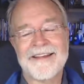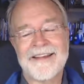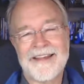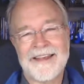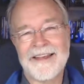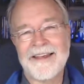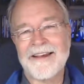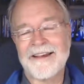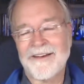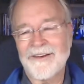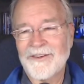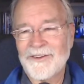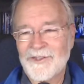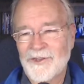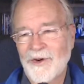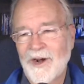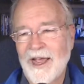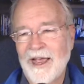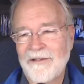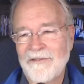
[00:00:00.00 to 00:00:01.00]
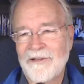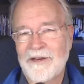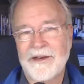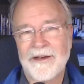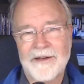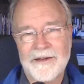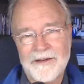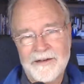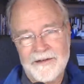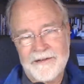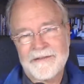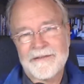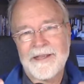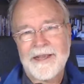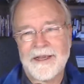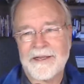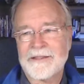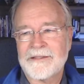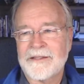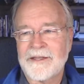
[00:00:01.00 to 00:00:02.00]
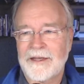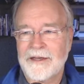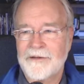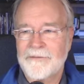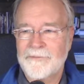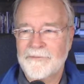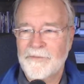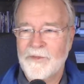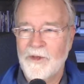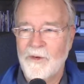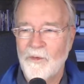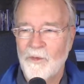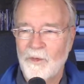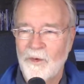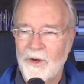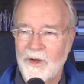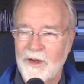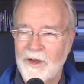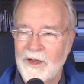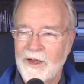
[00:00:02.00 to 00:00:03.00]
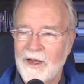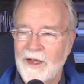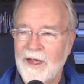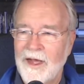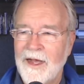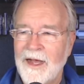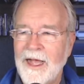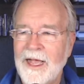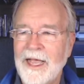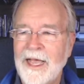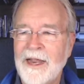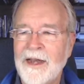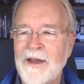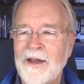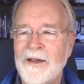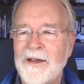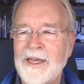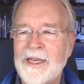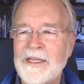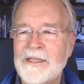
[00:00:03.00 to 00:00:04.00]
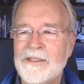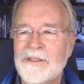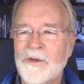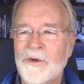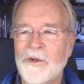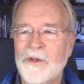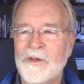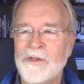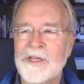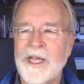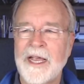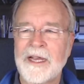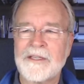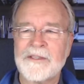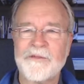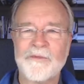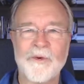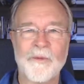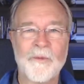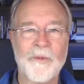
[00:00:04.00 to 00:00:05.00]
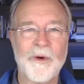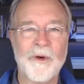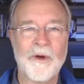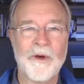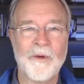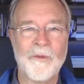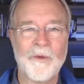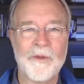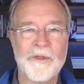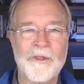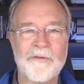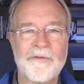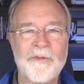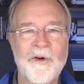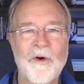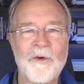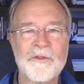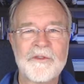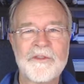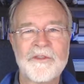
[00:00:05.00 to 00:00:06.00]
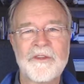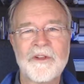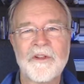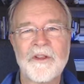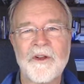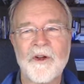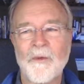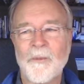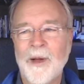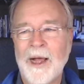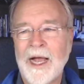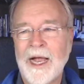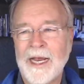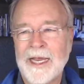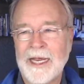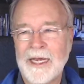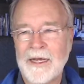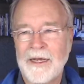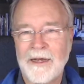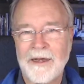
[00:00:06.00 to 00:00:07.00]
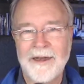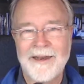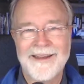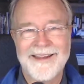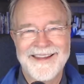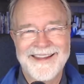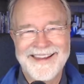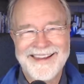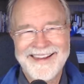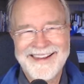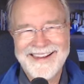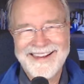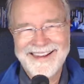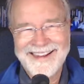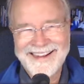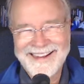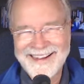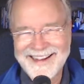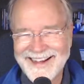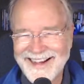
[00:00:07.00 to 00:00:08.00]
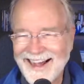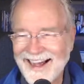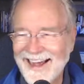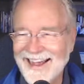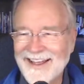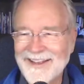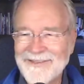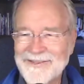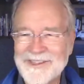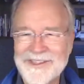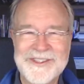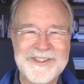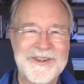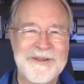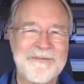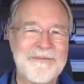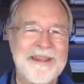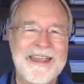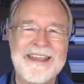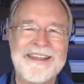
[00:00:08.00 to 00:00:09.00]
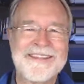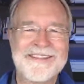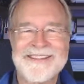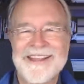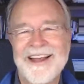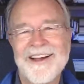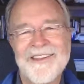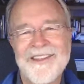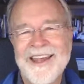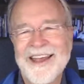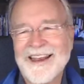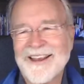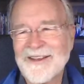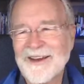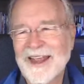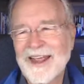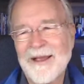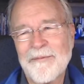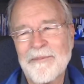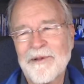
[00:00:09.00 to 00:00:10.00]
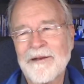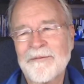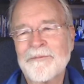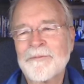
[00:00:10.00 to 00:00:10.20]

Yeah, driving and texting. I had a niece who could text with the phone still in her pocket. I'm just amazed how that could happen.